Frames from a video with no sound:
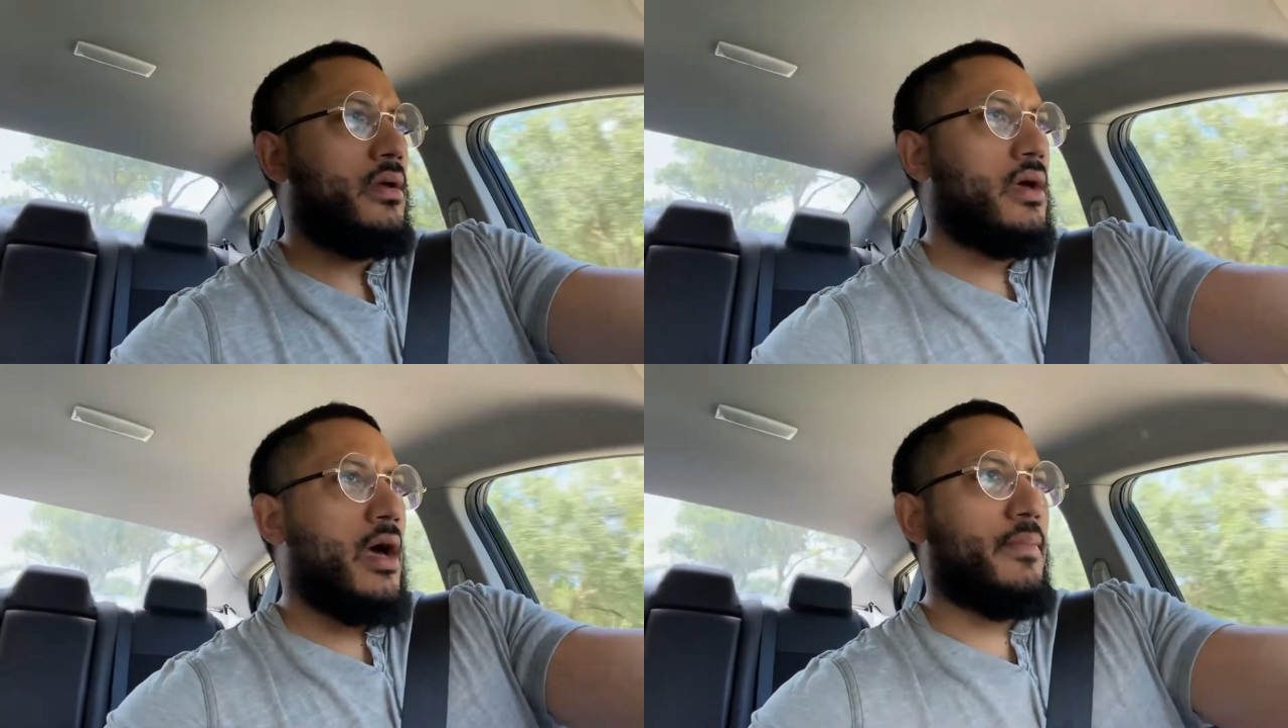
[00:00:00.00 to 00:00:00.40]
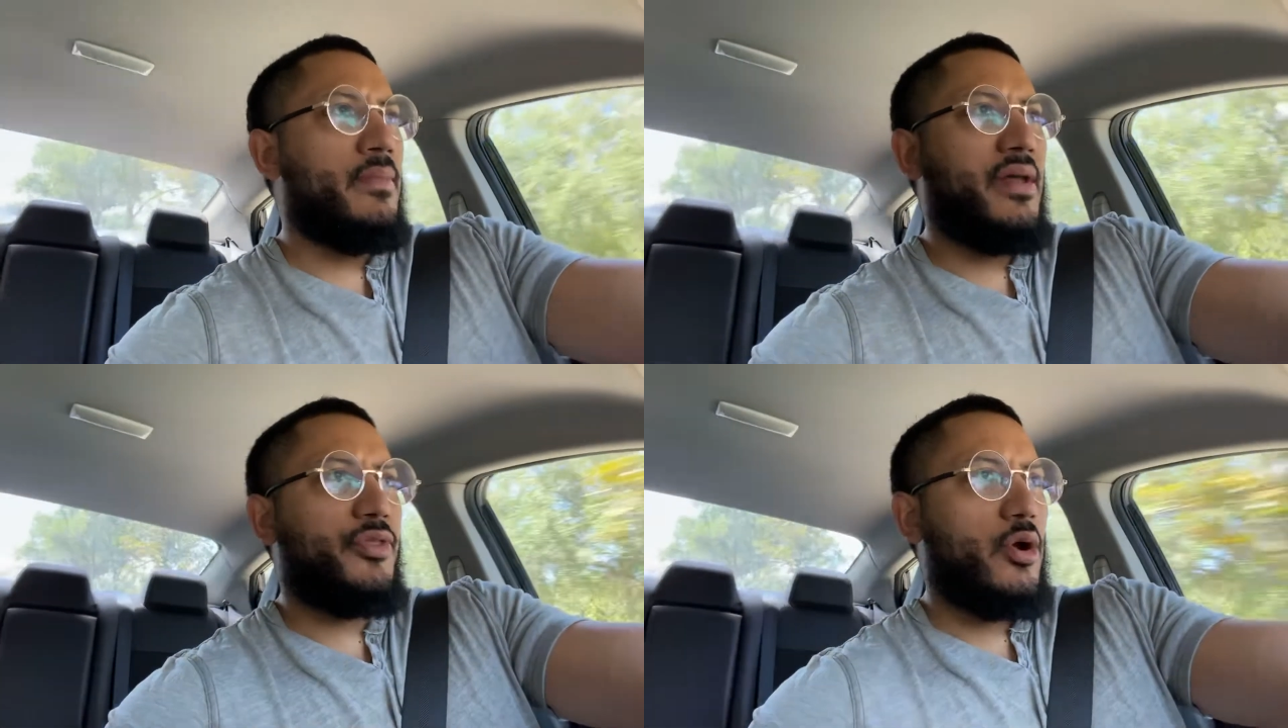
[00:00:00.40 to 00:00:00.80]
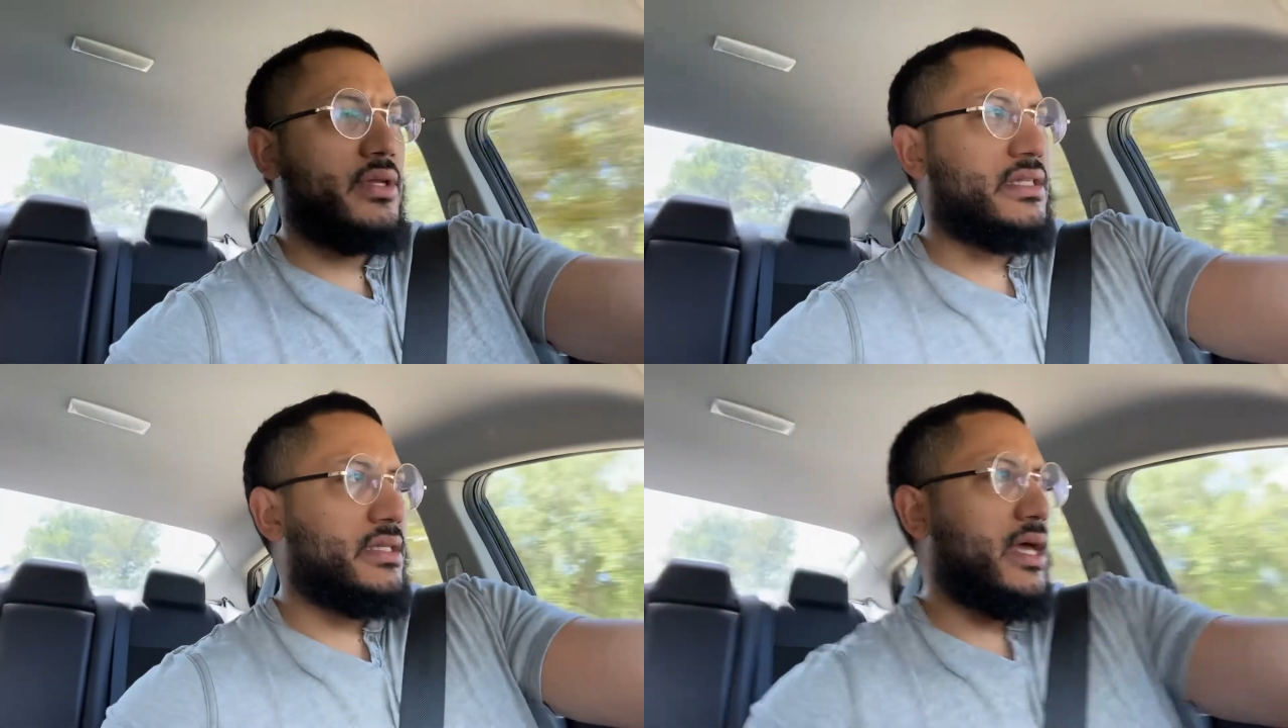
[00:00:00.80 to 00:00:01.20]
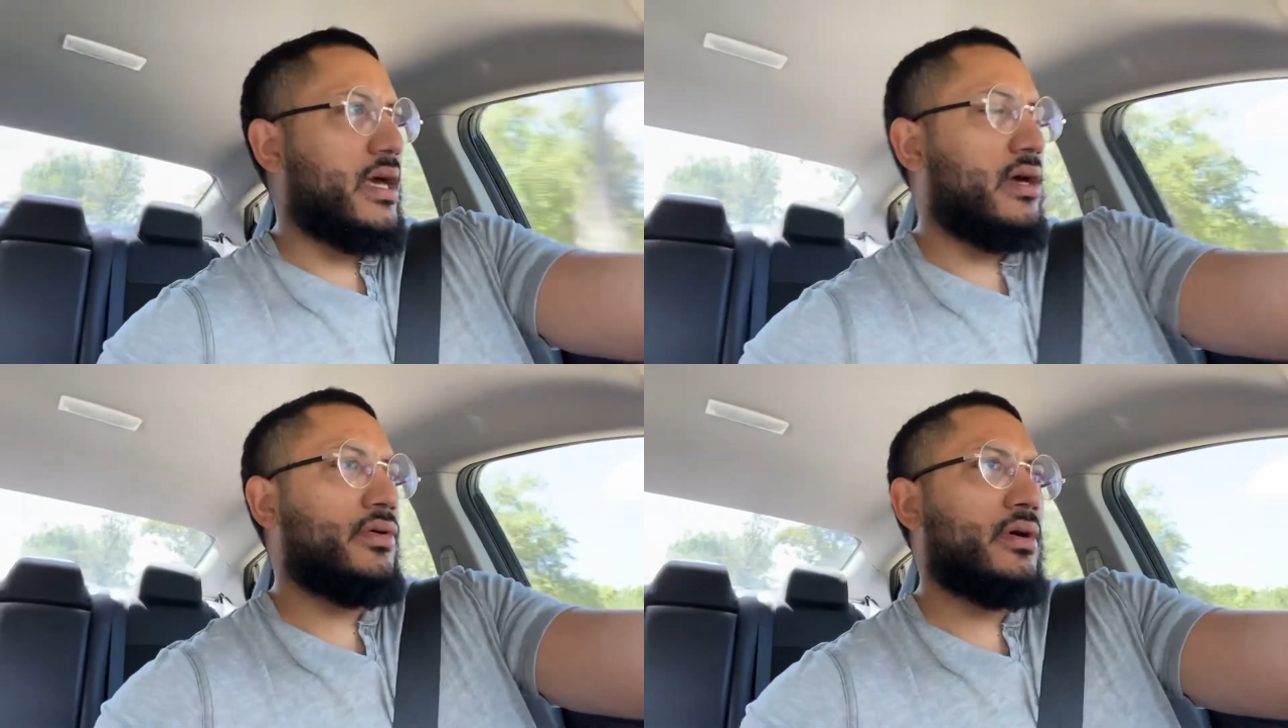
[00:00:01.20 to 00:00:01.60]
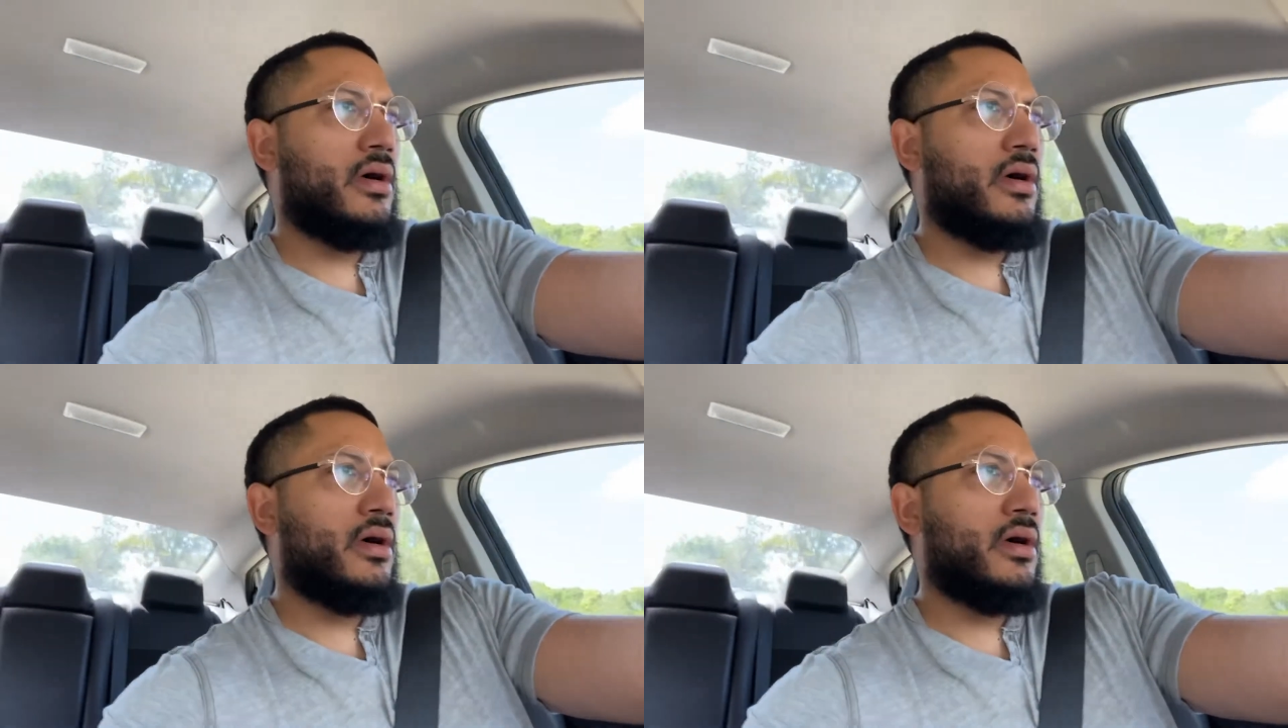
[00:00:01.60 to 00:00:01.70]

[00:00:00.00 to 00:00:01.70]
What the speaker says: I'm in my 30s now.